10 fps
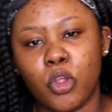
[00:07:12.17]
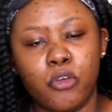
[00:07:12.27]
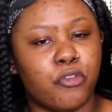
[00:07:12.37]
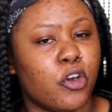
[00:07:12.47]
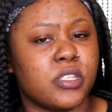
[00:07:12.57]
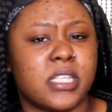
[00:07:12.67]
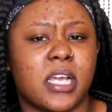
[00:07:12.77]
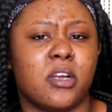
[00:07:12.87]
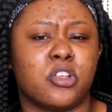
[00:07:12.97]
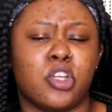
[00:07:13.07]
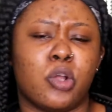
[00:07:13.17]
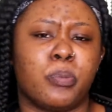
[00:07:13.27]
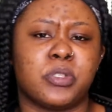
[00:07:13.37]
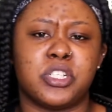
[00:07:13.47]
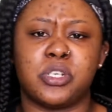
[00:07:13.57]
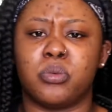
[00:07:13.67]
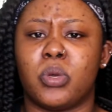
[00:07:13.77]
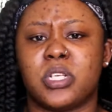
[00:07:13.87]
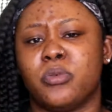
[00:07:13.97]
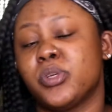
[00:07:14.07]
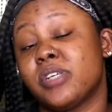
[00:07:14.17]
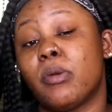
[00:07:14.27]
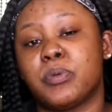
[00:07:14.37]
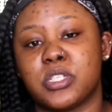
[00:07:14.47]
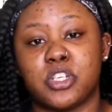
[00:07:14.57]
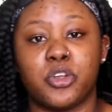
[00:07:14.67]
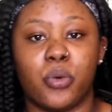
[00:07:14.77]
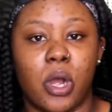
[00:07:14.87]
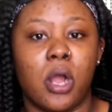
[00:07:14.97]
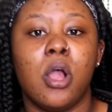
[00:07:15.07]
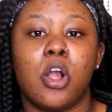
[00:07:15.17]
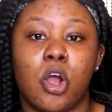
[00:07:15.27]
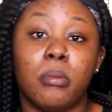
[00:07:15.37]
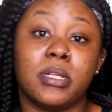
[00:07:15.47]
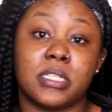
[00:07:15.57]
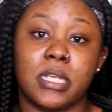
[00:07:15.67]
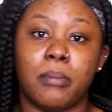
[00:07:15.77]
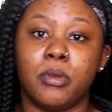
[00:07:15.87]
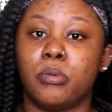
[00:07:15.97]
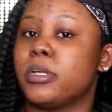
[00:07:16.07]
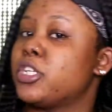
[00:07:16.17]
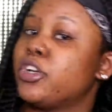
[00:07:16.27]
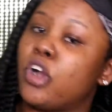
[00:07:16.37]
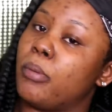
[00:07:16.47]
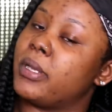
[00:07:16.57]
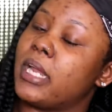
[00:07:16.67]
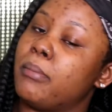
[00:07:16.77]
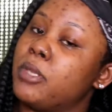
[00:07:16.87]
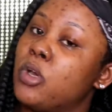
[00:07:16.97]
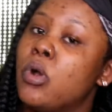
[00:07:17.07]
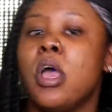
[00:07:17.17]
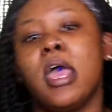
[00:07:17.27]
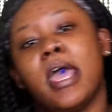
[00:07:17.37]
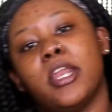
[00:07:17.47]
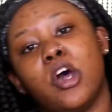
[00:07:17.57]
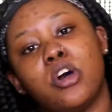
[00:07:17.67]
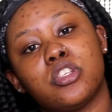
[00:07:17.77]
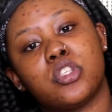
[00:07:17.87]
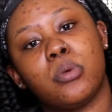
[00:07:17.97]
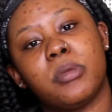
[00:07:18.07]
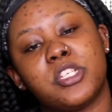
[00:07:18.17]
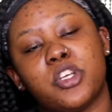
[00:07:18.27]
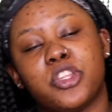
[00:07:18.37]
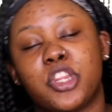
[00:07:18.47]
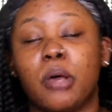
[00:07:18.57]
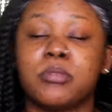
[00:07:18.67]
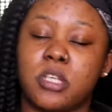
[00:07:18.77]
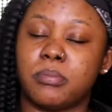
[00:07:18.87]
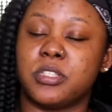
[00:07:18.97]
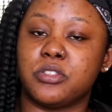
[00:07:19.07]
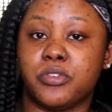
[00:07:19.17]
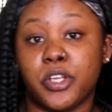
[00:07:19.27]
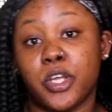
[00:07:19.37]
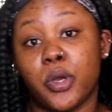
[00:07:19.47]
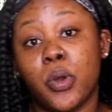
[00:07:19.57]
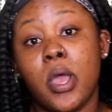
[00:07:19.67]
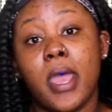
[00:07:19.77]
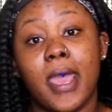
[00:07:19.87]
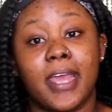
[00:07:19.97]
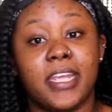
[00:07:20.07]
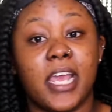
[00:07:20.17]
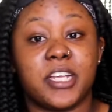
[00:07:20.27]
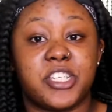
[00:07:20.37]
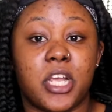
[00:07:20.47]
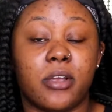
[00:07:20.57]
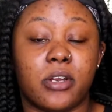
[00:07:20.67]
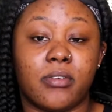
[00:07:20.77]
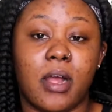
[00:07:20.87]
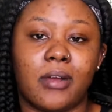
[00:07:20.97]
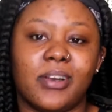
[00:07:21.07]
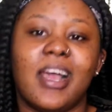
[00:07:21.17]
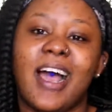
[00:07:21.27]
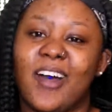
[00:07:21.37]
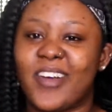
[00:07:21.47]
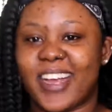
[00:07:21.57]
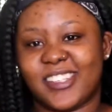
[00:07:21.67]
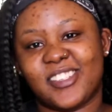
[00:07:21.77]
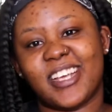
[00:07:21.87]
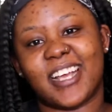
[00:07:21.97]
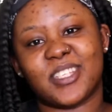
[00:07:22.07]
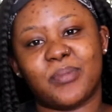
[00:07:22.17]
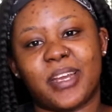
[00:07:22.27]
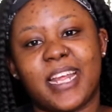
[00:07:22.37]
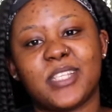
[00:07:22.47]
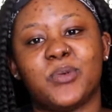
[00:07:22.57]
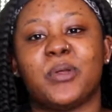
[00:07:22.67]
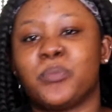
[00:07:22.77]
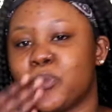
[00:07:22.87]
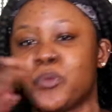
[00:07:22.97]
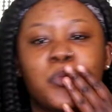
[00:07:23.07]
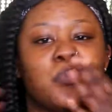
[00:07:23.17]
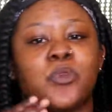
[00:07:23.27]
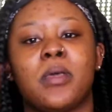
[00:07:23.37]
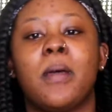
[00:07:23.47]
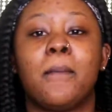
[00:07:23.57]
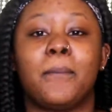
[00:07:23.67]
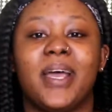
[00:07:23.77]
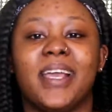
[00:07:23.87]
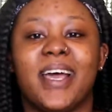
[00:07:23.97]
first, second, or third position, whichever position you are, commenting down below. Make sure you comment down below. And also, make sure you thumbs up this video. And yeah, share it around. I'll catch you guys on my next one. Bye,